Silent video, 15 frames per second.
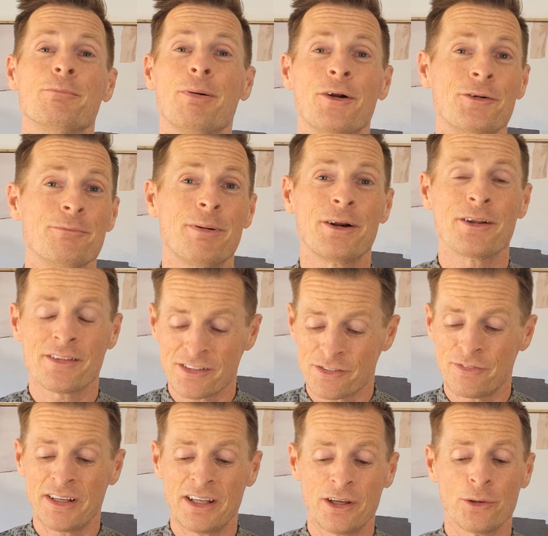important part of this
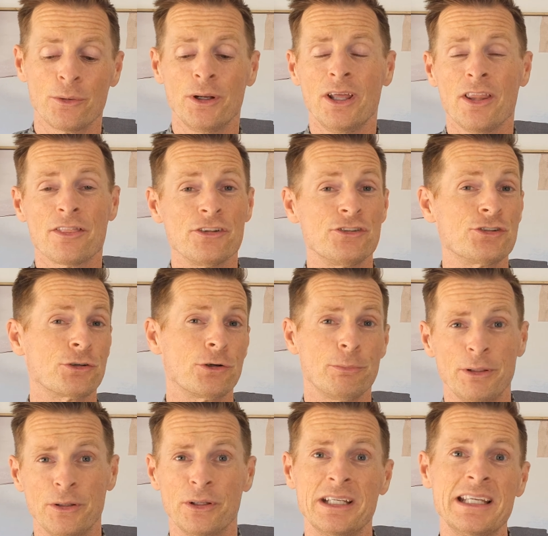video, the
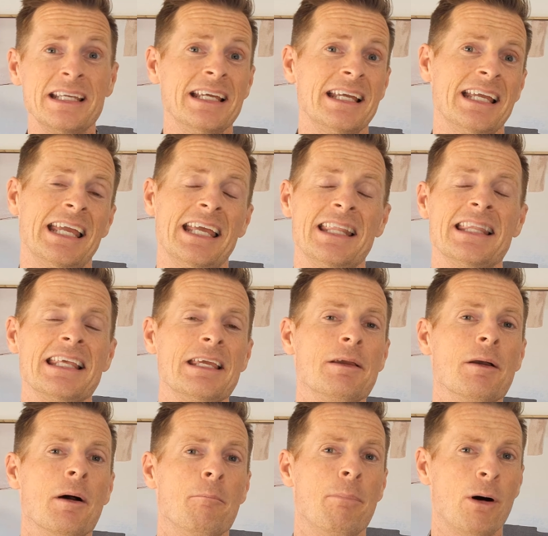durability in
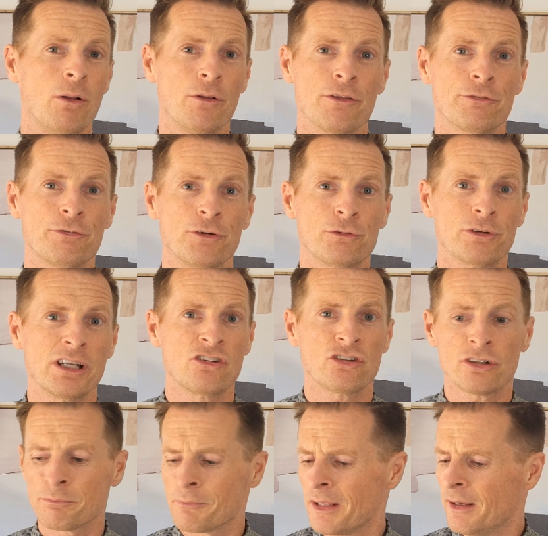the ball of the foot
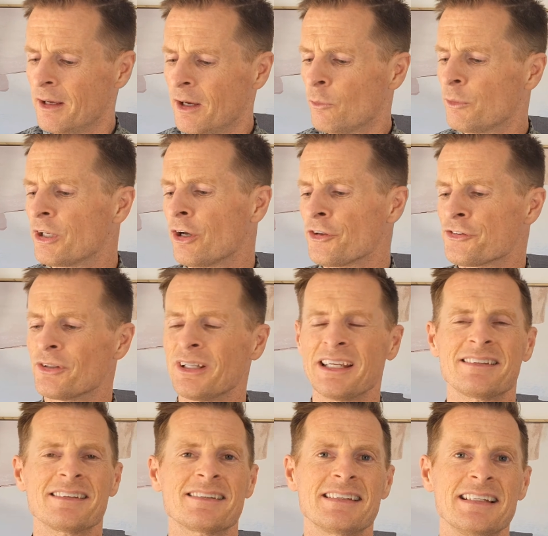region. We'd also
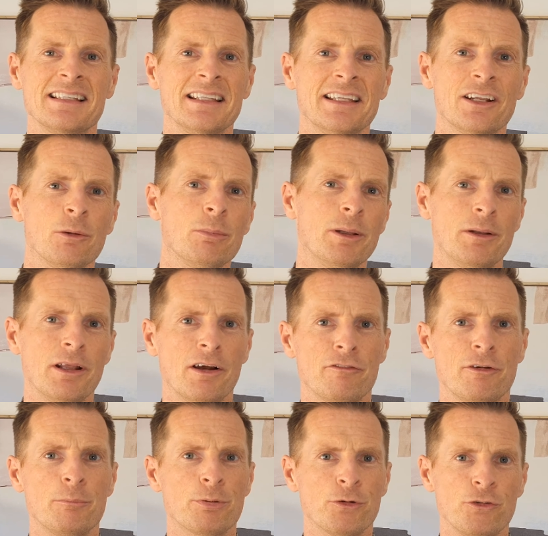like to see a little bit of
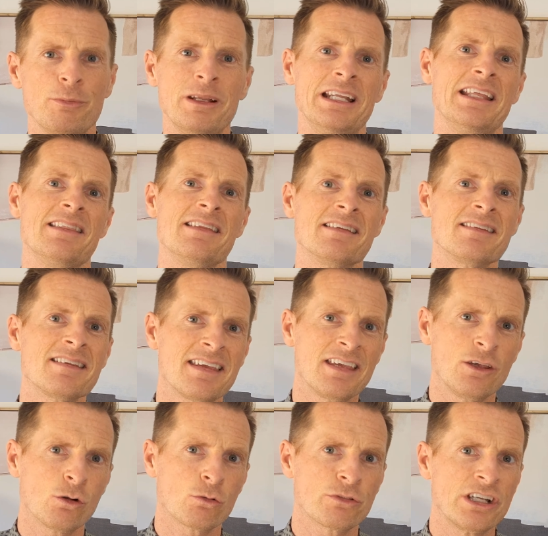improvement in this
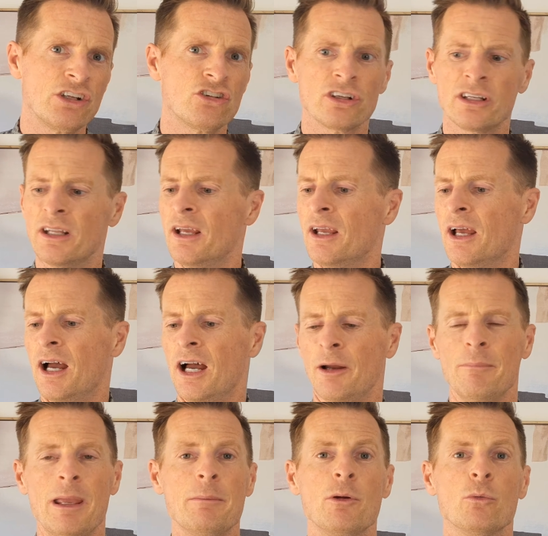heel region,
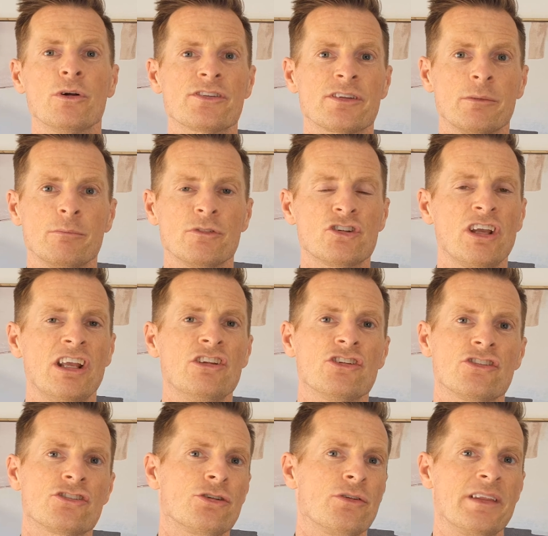maybe with some
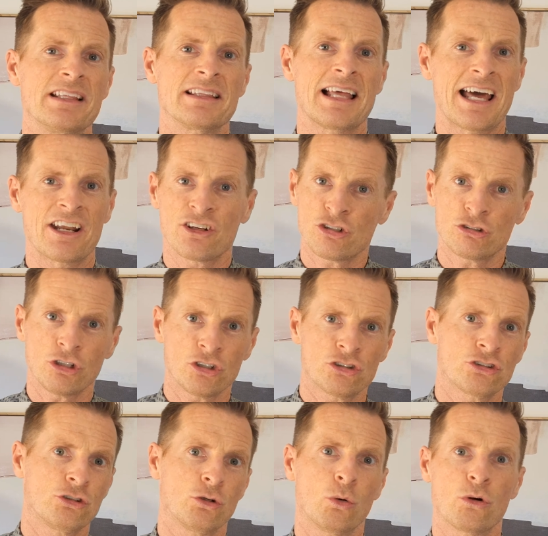changes to the lattice
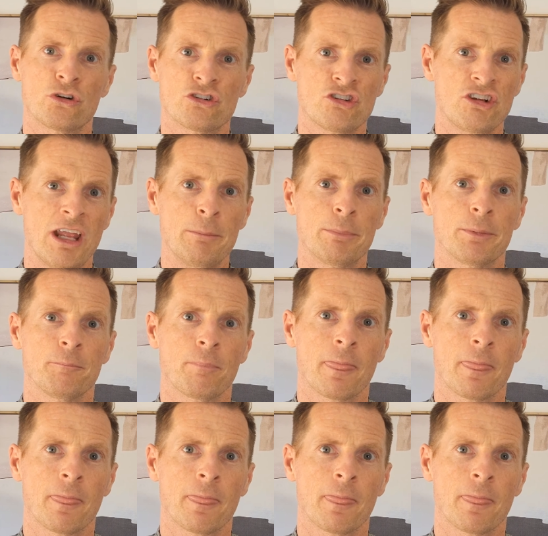structure or shape.